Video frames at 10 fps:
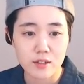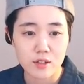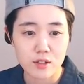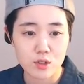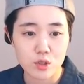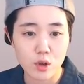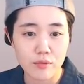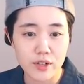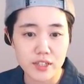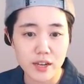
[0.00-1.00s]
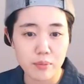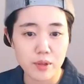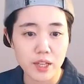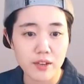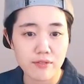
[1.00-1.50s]
So for example,
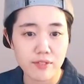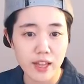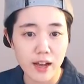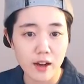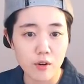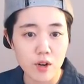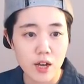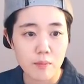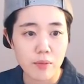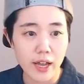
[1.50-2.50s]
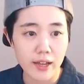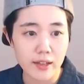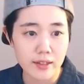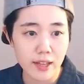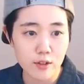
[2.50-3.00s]
if now
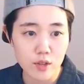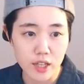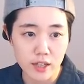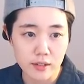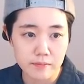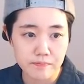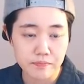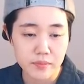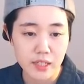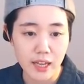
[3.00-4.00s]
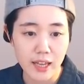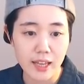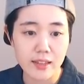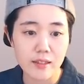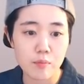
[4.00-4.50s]
black tenuki
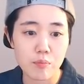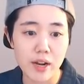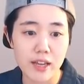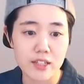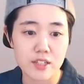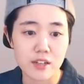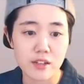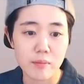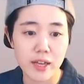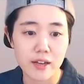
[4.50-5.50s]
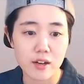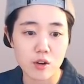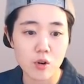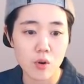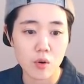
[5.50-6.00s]
and black is gonna make a
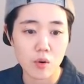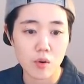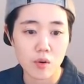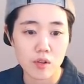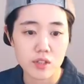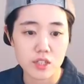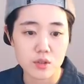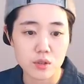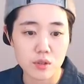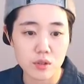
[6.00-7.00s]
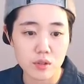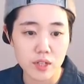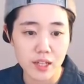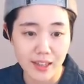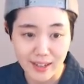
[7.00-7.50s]
call, this call,
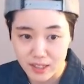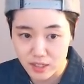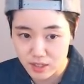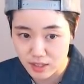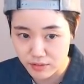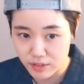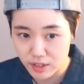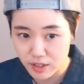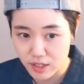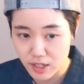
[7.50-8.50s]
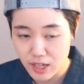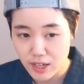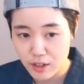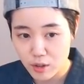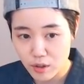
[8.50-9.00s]
and that is definitely,
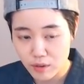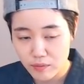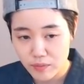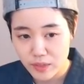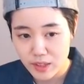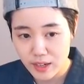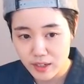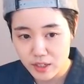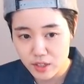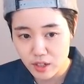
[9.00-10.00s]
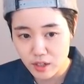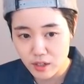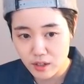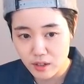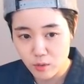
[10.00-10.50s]
you know, that is
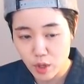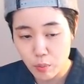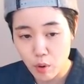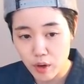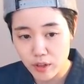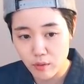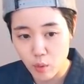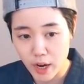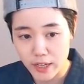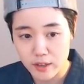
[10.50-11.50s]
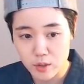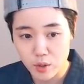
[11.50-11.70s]
a weak point of white. So